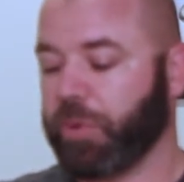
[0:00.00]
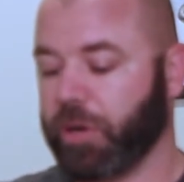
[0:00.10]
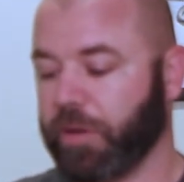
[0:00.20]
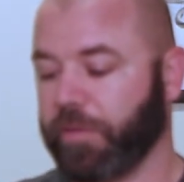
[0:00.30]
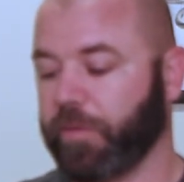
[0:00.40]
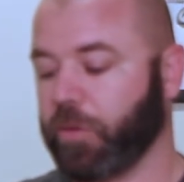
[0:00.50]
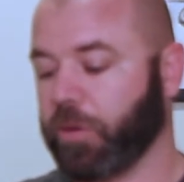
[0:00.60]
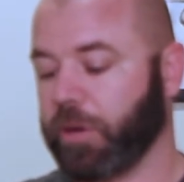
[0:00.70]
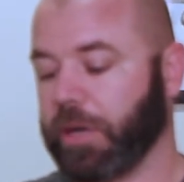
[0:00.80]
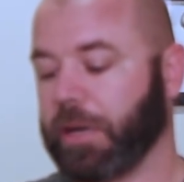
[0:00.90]
par
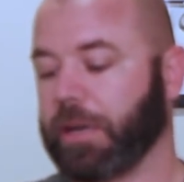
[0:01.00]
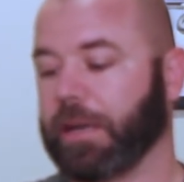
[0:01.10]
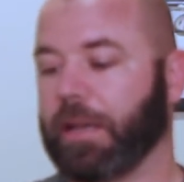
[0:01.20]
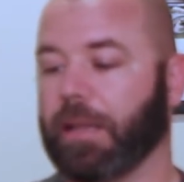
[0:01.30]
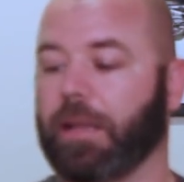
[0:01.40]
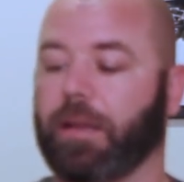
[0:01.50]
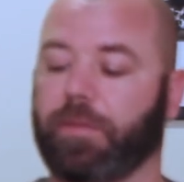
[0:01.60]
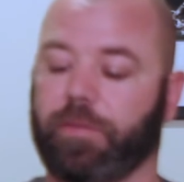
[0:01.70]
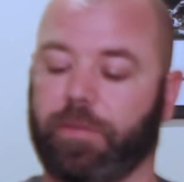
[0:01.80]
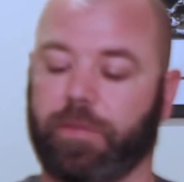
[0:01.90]
4
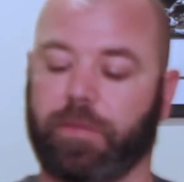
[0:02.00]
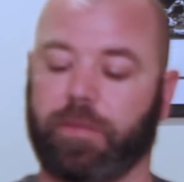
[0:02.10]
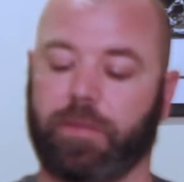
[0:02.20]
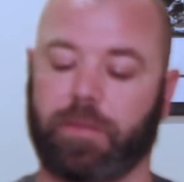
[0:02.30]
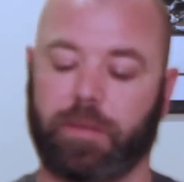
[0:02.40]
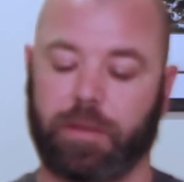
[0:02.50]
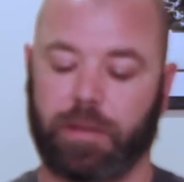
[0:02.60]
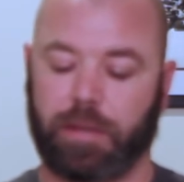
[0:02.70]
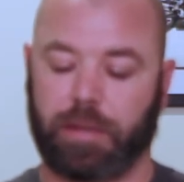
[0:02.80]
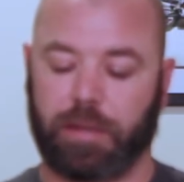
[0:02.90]
glove.
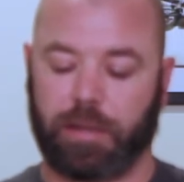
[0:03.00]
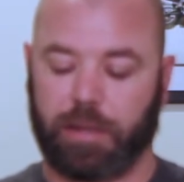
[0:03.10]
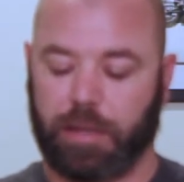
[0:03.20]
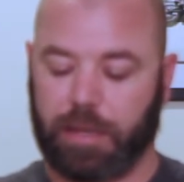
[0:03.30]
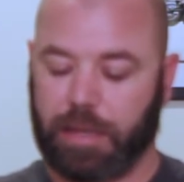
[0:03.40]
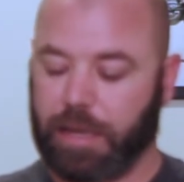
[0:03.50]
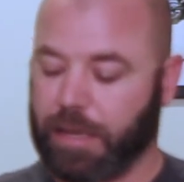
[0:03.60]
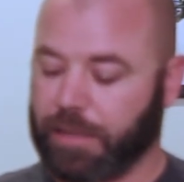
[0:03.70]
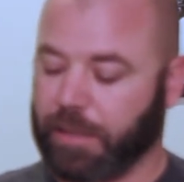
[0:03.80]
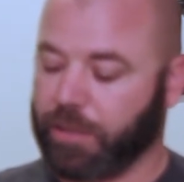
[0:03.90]
It
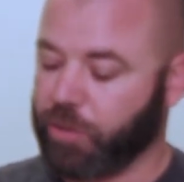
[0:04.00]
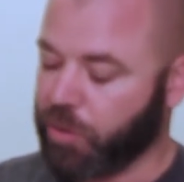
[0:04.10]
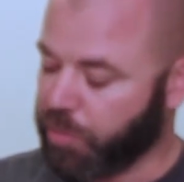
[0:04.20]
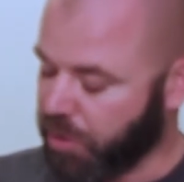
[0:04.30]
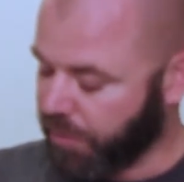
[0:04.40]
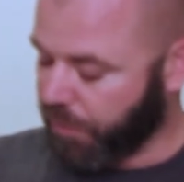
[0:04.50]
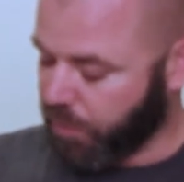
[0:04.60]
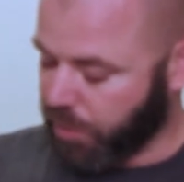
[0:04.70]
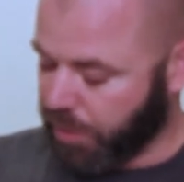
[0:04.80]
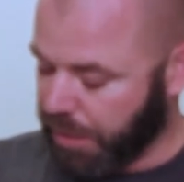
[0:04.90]
has the short par
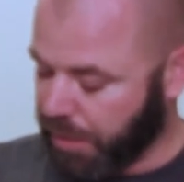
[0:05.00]
4 or